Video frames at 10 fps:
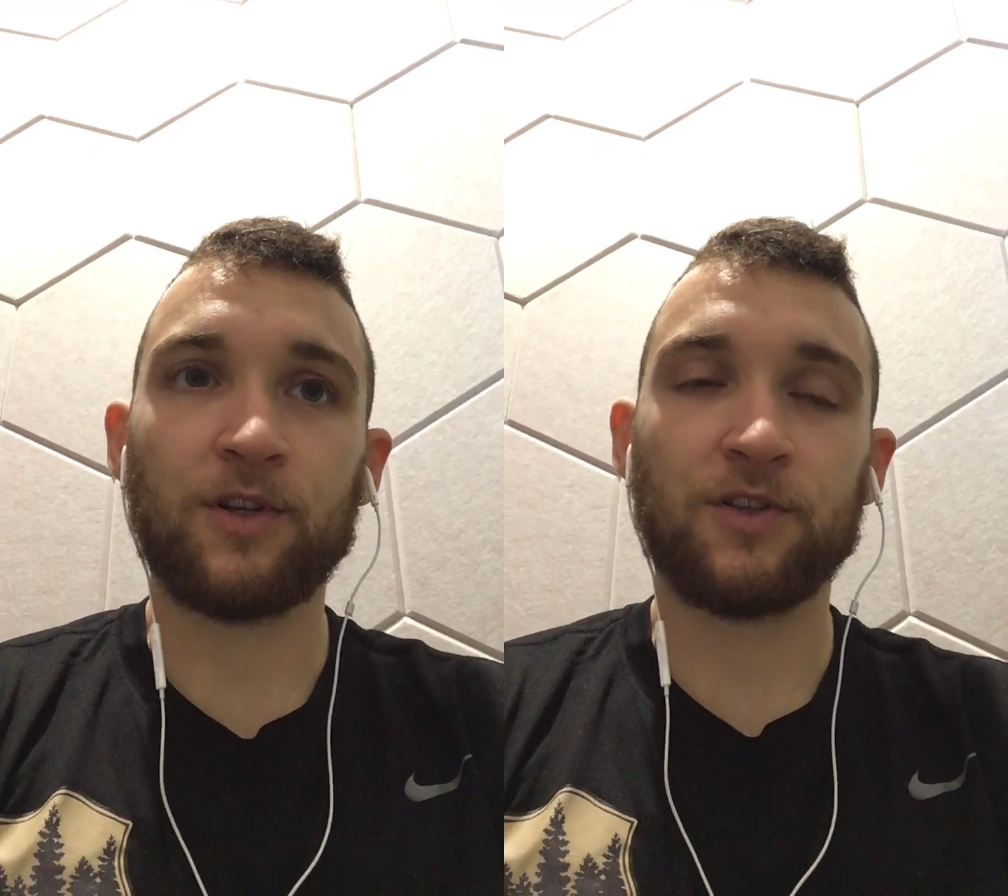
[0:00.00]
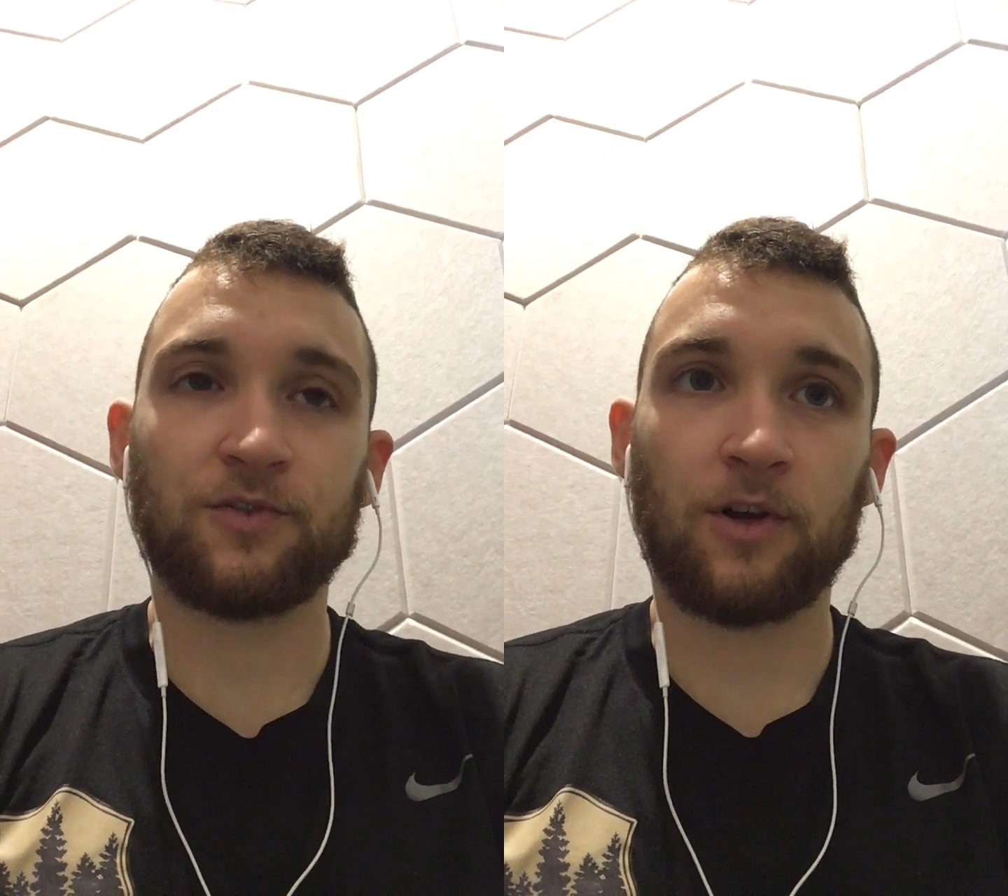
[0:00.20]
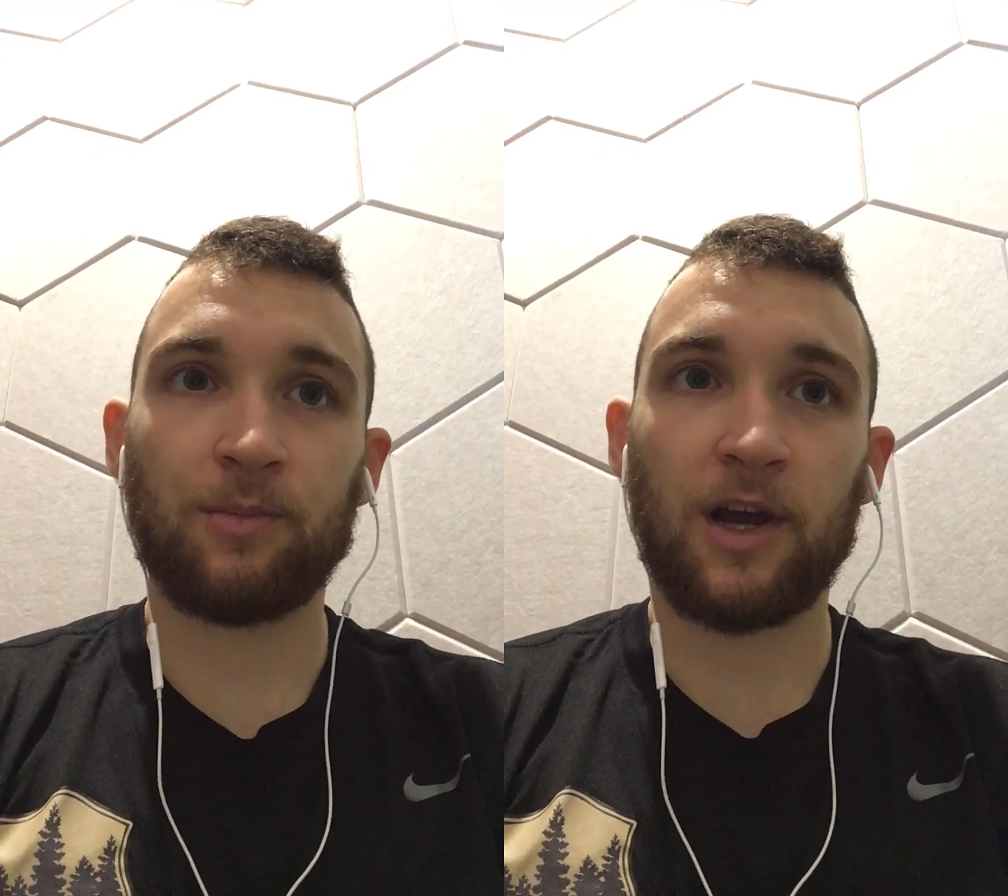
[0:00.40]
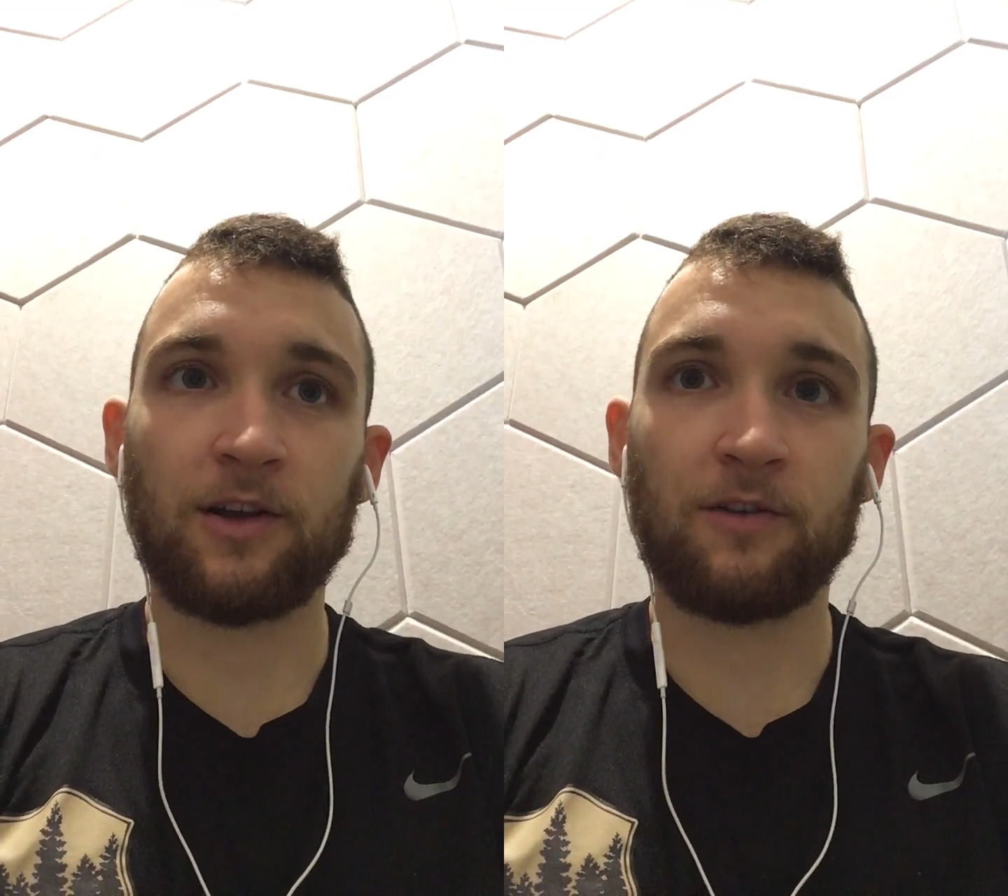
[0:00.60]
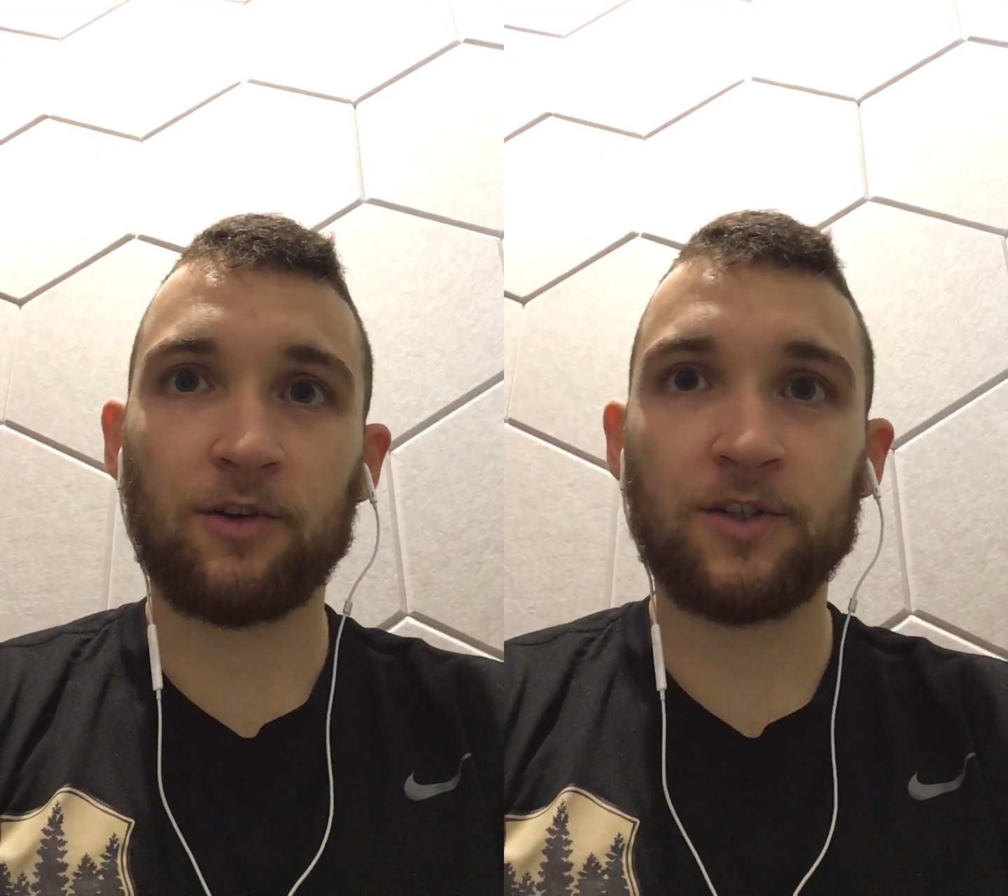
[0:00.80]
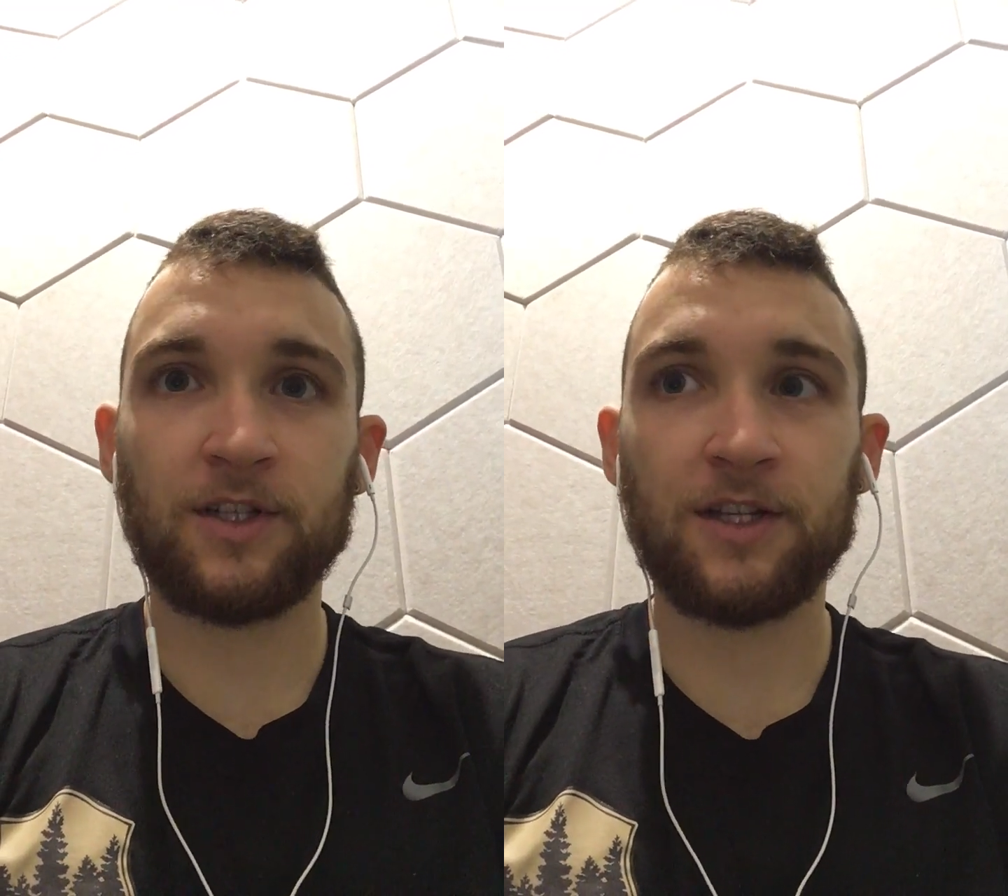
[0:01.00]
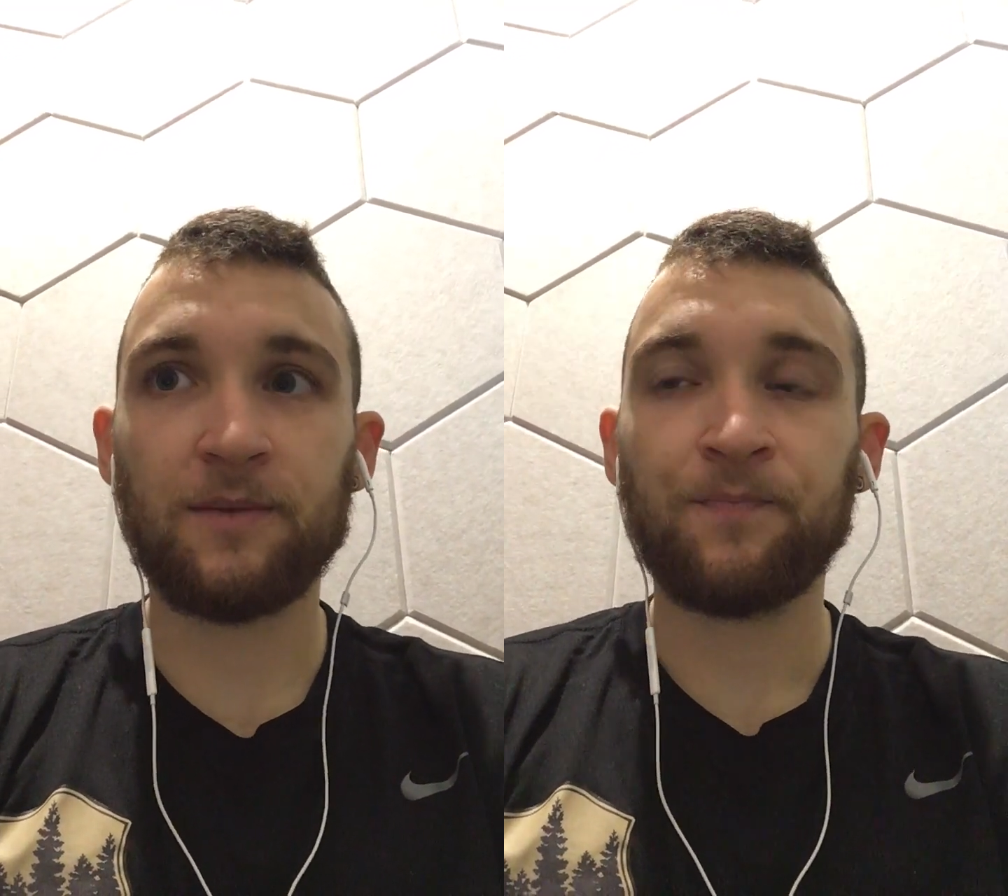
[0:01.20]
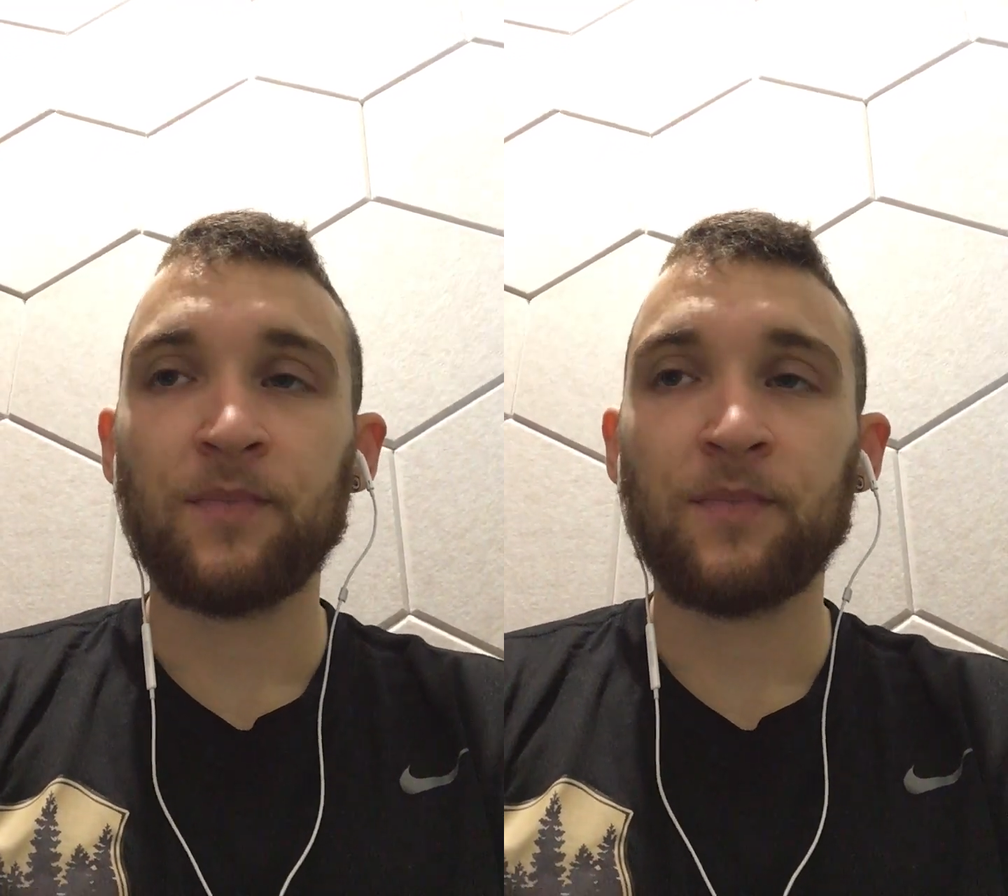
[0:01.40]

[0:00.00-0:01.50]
destroy biodiversity,